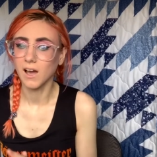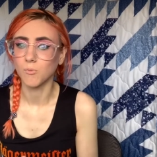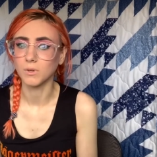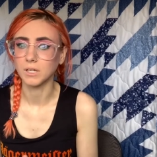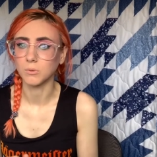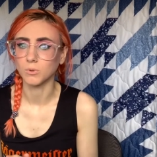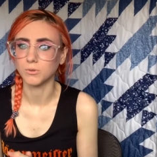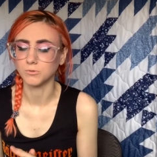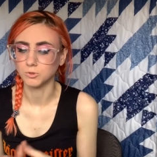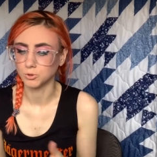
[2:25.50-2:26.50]
We
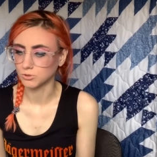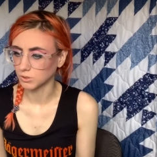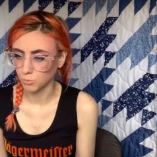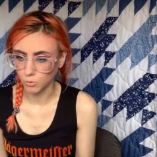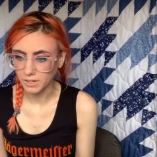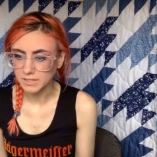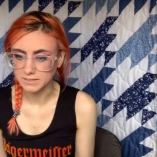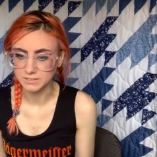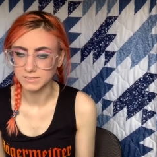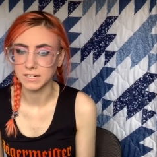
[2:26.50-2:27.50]
would do some
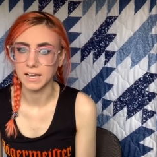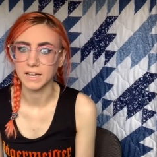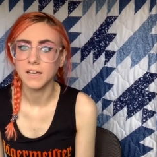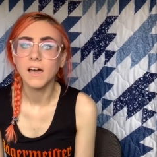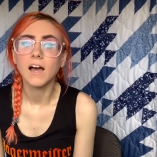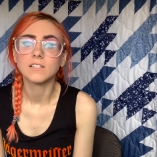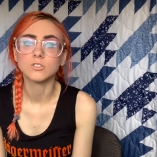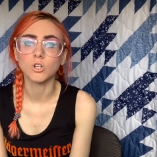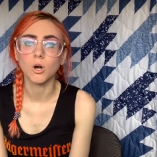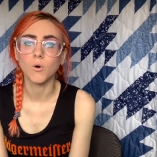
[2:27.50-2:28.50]
wigs today.
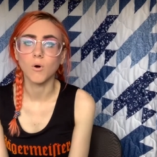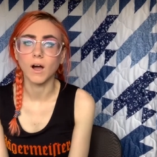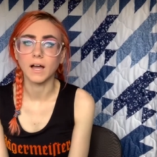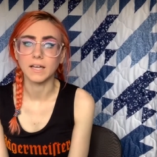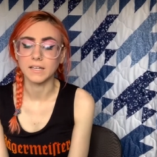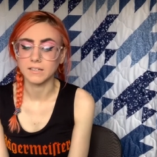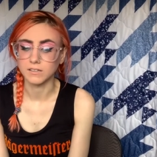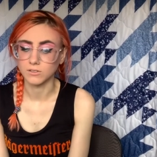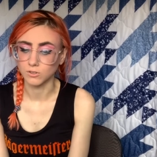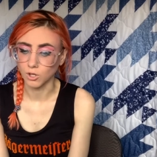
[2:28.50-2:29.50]
So I
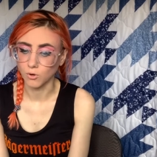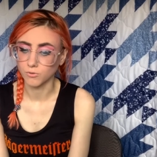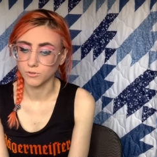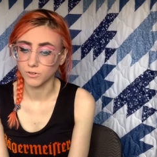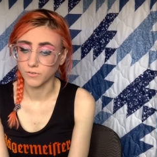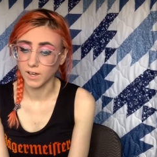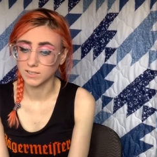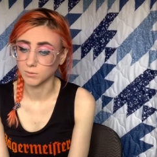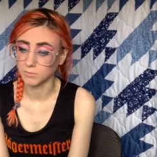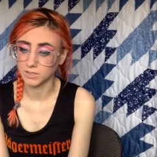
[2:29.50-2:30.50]
know for a fact
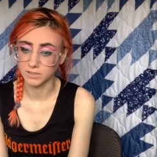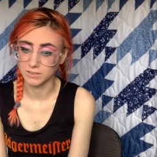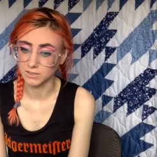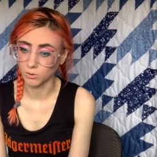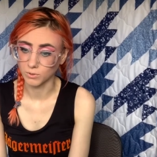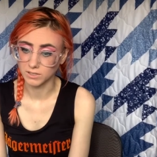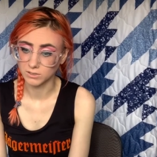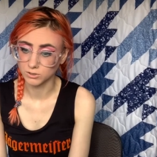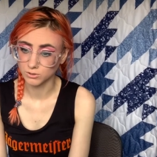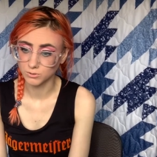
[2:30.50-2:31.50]
I'm going to need a wig
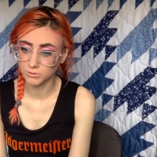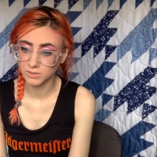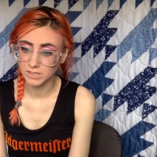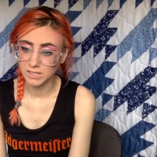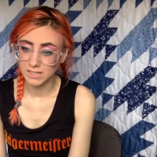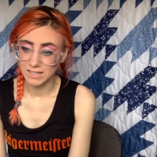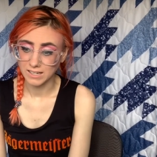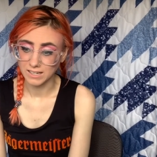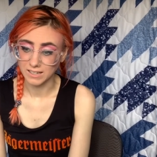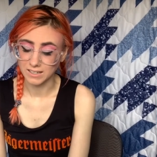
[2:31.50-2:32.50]
soon.
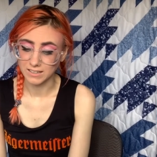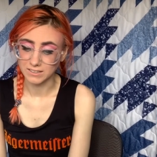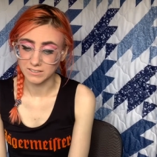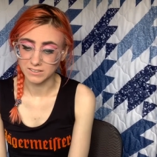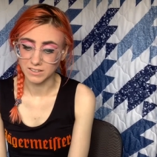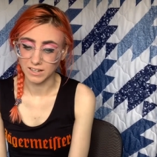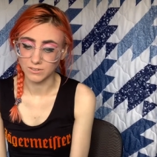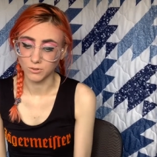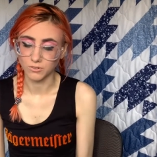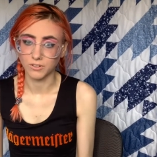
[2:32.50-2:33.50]
And I
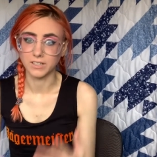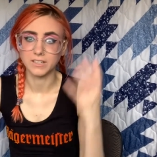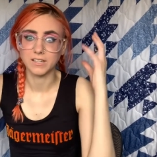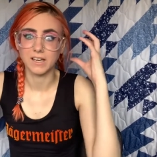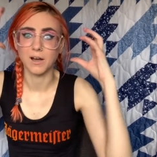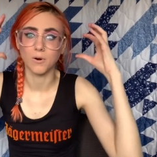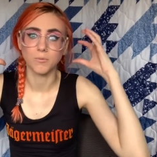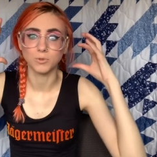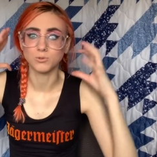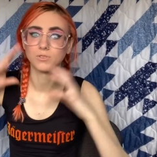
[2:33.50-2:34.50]
don't like how I'm
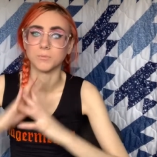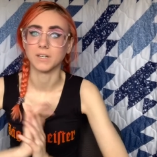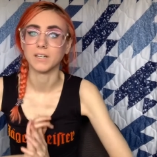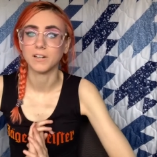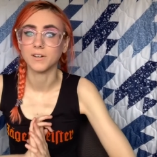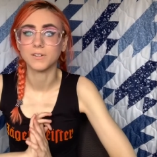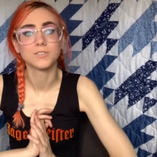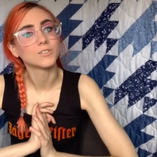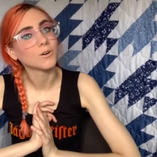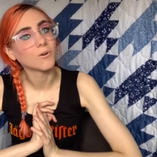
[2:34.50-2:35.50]
losing my hair.
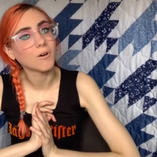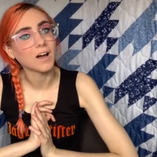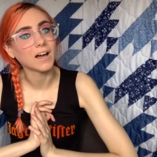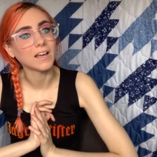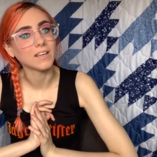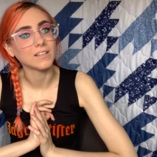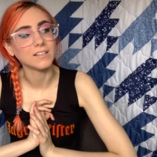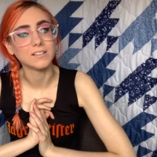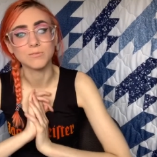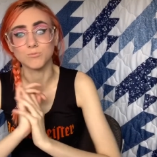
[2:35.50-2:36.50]
So
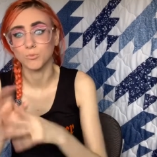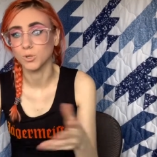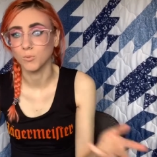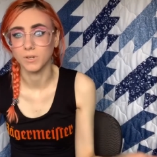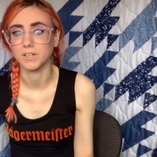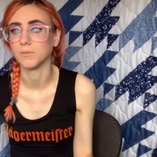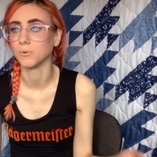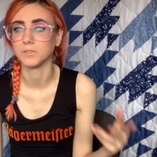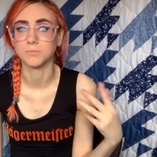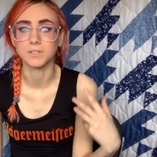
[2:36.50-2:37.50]
I want a wig.
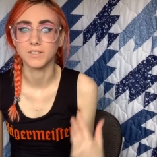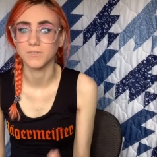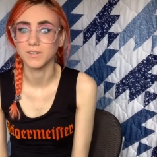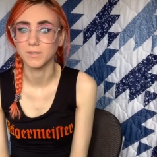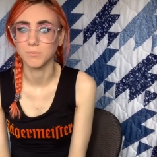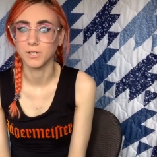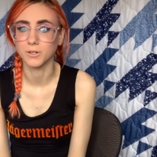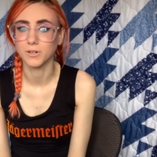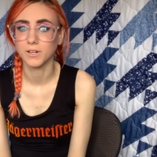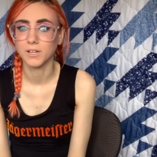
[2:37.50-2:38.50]
Wigs make everything better.